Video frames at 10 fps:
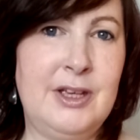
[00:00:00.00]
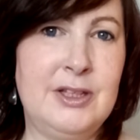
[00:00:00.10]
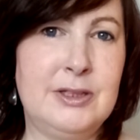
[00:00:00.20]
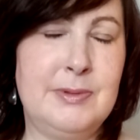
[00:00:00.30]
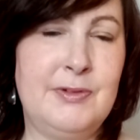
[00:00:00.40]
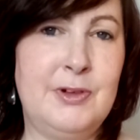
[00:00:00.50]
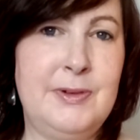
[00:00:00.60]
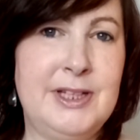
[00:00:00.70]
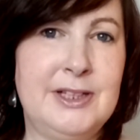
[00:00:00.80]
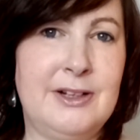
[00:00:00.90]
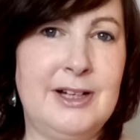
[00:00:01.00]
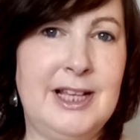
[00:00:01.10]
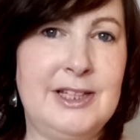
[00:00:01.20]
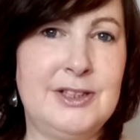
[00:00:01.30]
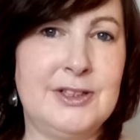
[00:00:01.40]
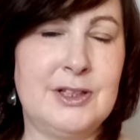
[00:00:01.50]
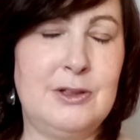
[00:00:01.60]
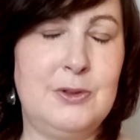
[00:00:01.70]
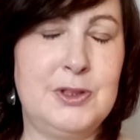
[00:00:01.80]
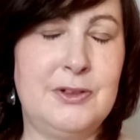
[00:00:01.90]
So before we start, let's just
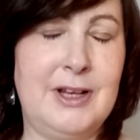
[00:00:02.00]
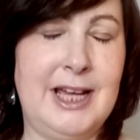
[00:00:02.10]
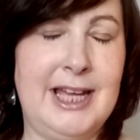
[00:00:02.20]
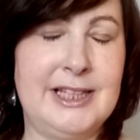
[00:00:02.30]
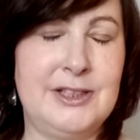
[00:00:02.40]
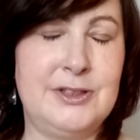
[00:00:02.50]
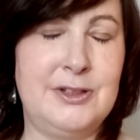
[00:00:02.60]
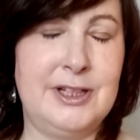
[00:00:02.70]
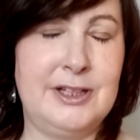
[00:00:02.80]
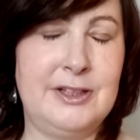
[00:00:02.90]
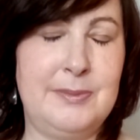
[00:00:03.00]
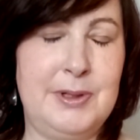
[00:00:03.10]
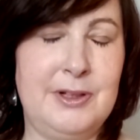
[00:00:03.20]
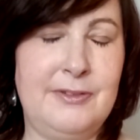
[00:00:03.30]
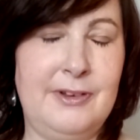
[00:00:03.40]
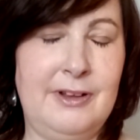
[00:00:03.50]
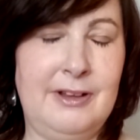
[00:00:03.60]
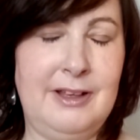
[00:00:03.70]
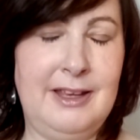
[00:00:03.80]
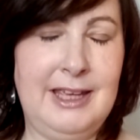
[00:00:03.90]
close our eyes and tune into the beautiful
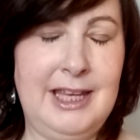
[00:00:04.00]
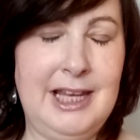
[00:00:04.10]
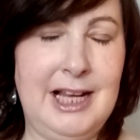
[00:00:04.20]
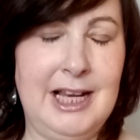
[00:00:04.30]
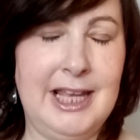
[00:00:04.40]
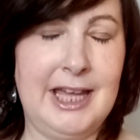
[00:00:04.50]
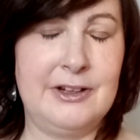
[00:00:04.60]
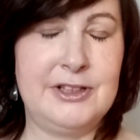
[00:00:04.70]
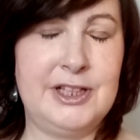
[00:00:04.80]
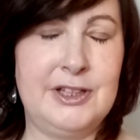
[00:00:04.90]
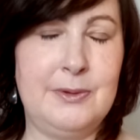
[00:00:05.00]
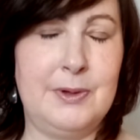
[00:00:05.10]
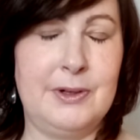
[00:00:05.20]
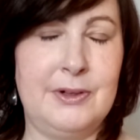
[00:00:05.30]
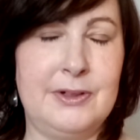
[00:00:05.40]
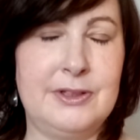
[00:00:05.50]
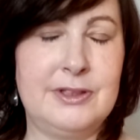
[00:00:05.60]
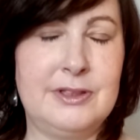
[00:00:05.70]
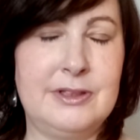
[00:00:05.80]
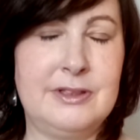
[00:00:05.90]
healing energy in the words.